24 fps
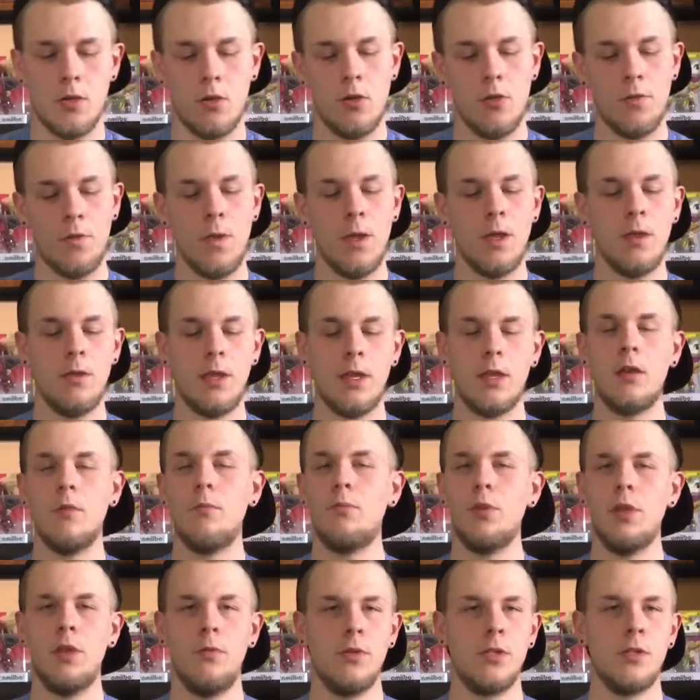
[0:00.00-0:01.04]
whole thing, like
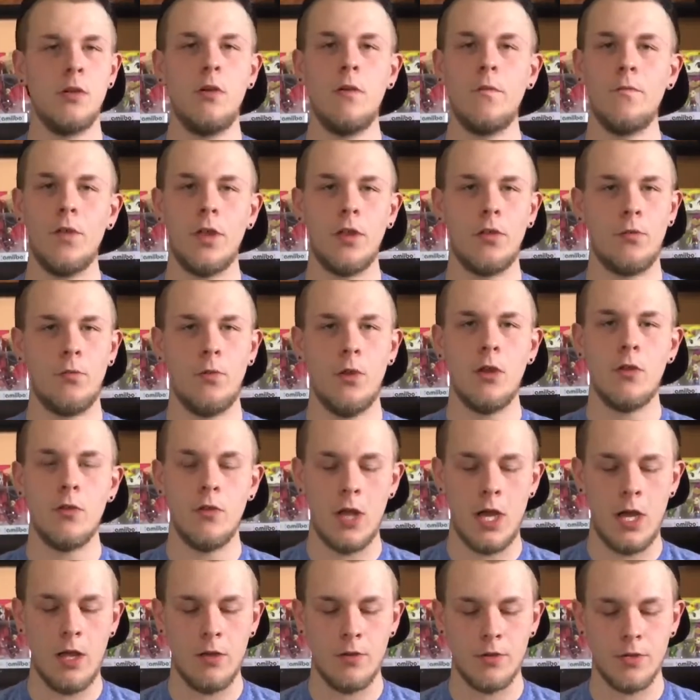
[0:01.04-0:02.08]
complete, was going for like
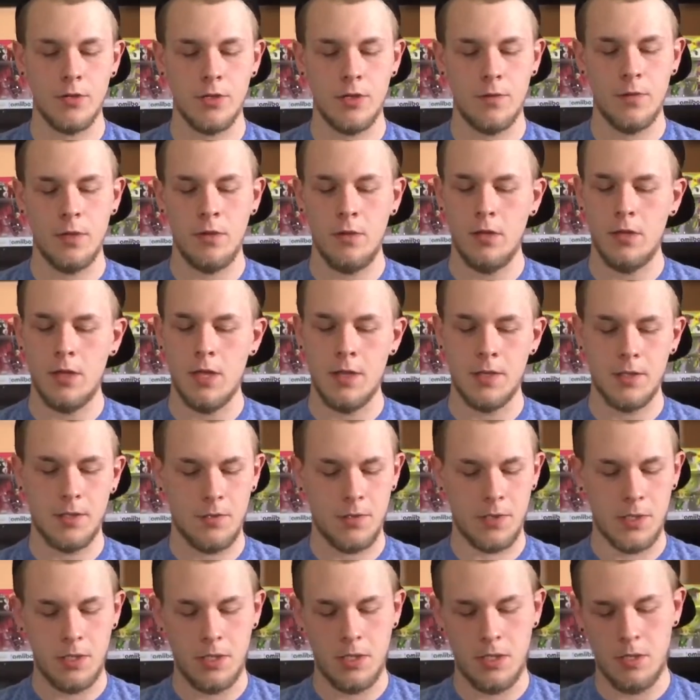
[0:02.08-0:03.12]
$300 or something like that. So I
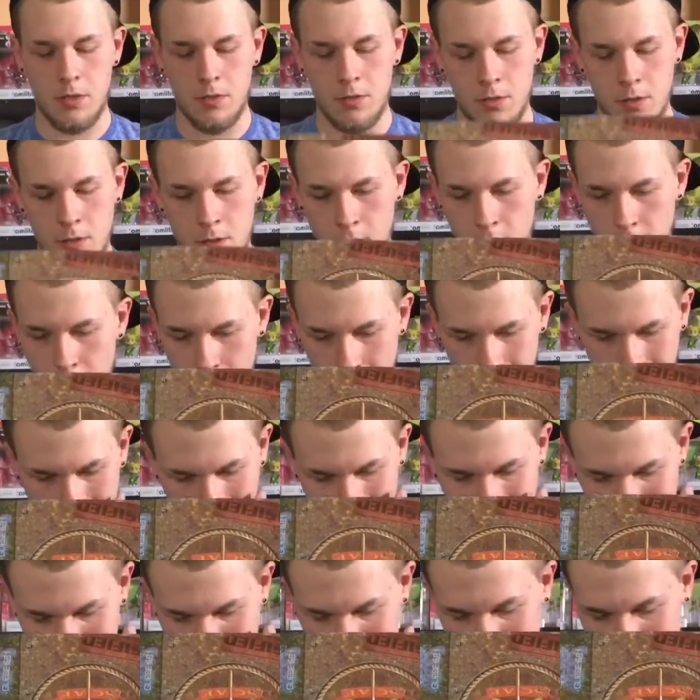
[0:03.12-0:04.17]
was like, that's
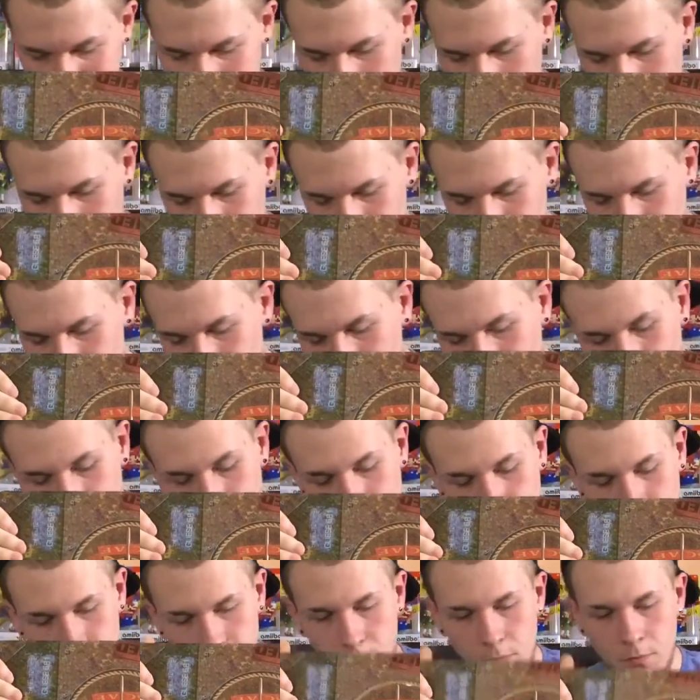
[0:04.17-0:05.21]
kind of crazy.
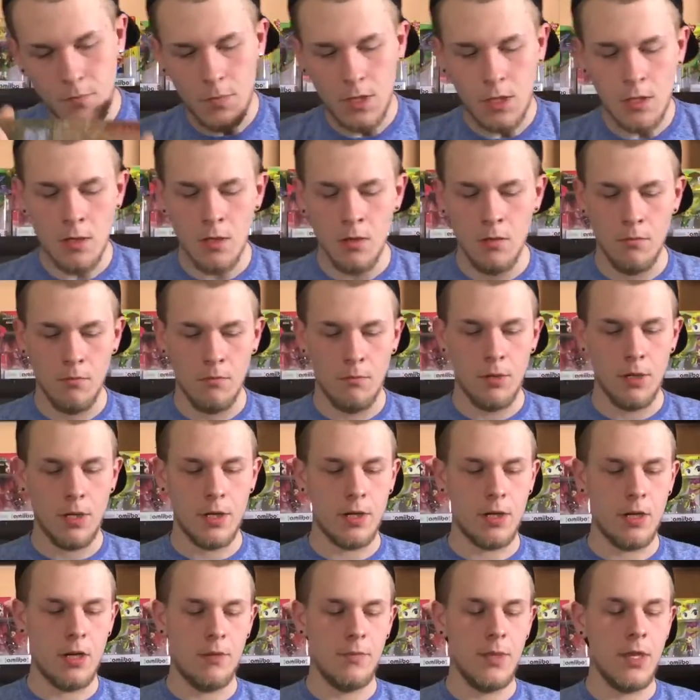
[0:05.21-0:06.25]

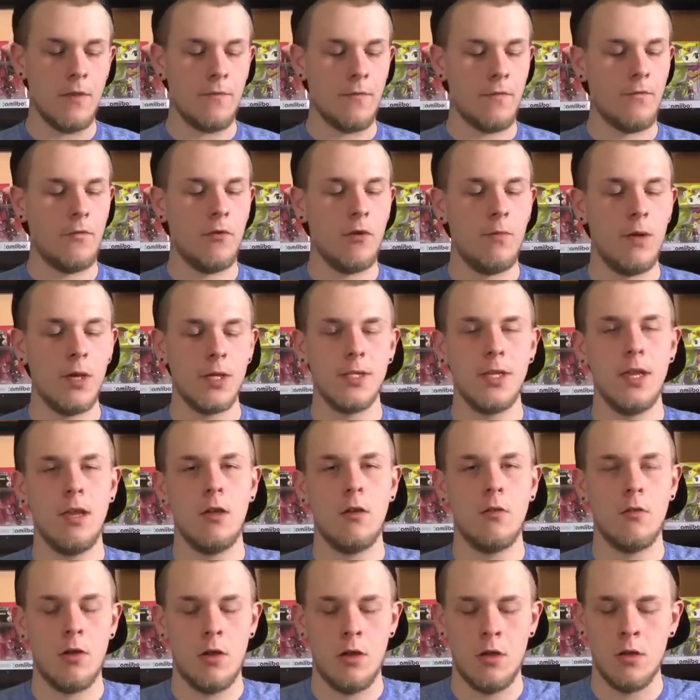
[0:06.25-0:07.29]
But yeah, for $4 can't
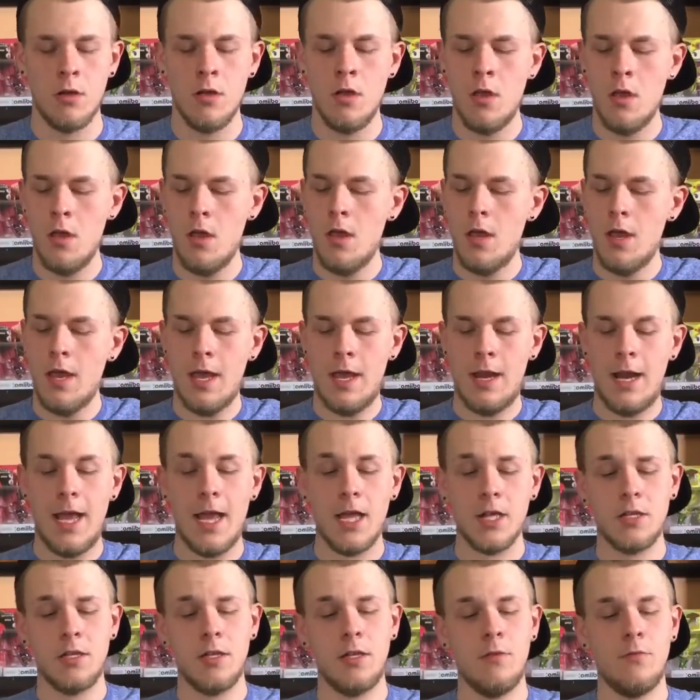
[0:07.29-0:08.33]
go wrong. And
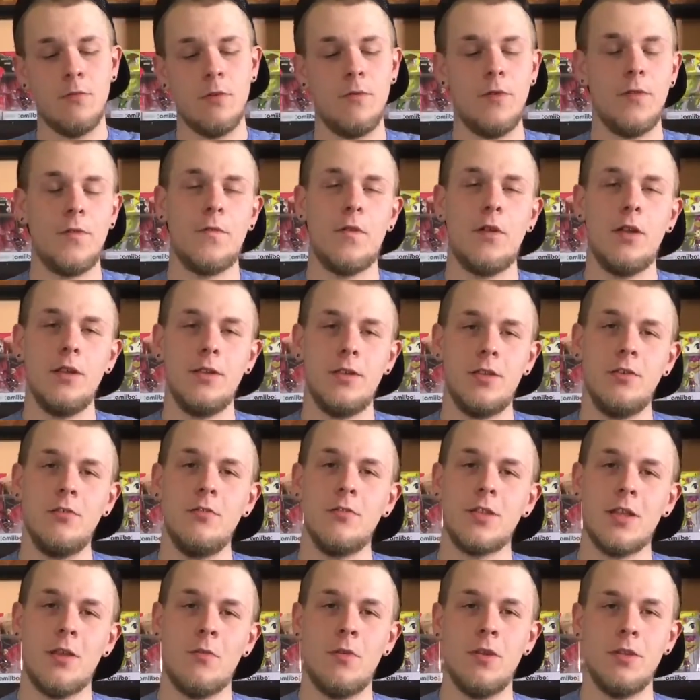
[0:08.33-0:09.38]
what was funny too
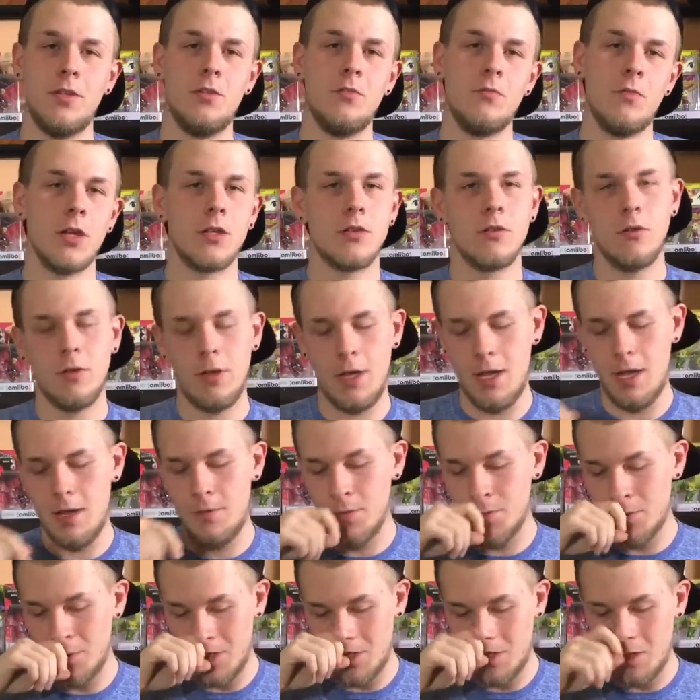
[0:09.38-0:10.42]
is I went to Retro
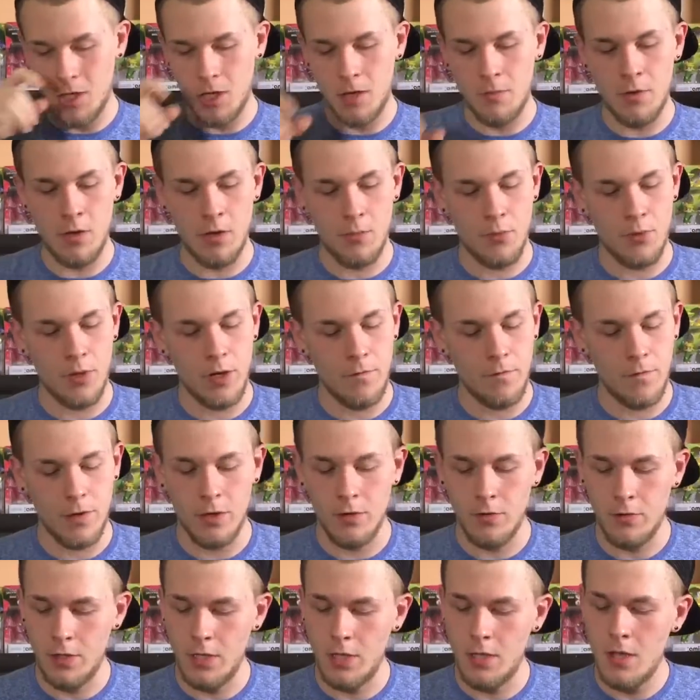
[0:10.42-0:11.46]
Games, which I talk about pretty
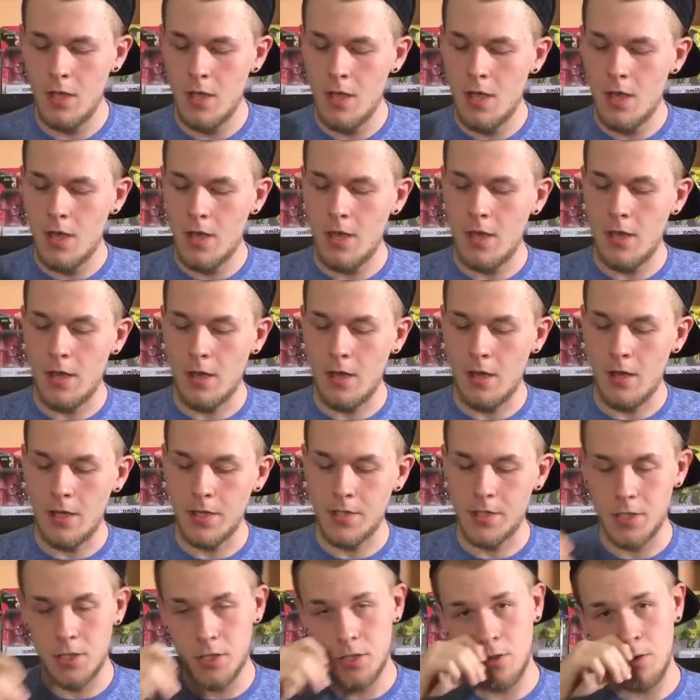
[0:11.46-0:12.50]
frequently.
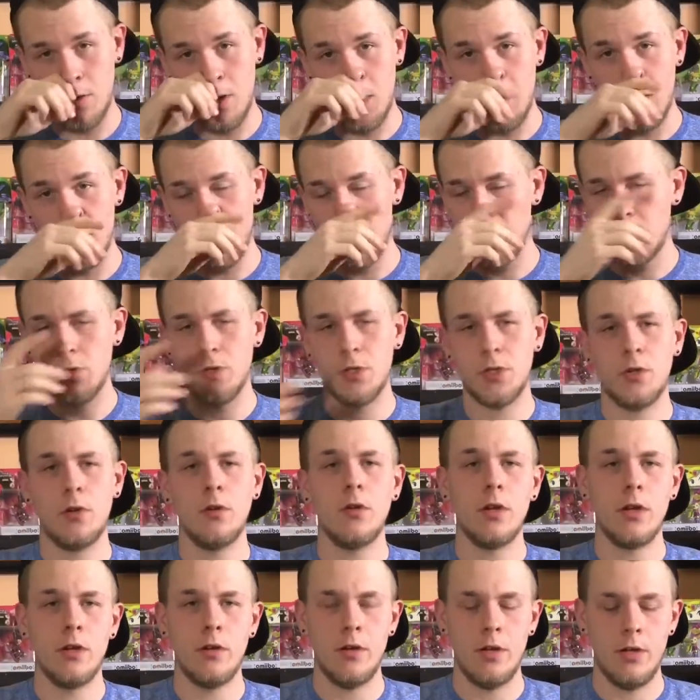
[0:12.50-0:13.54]
It's a retro
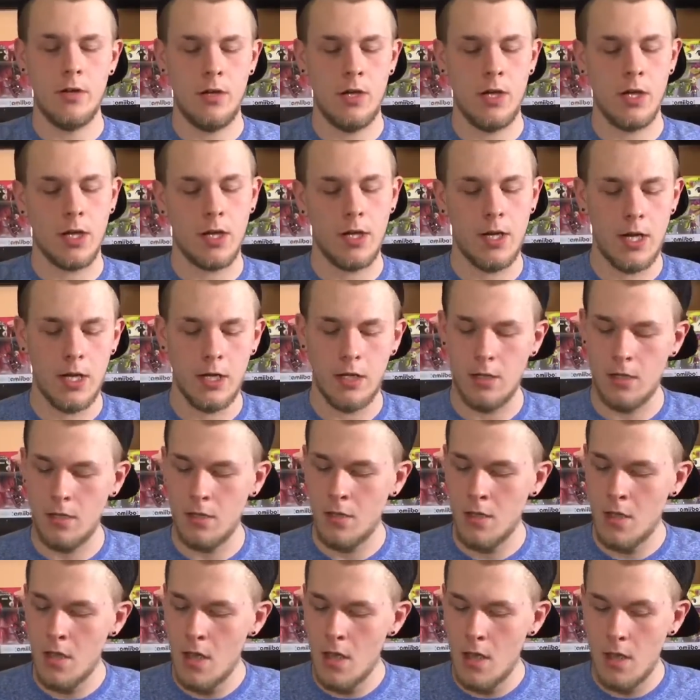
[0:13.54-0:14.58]
store here in Connecticut.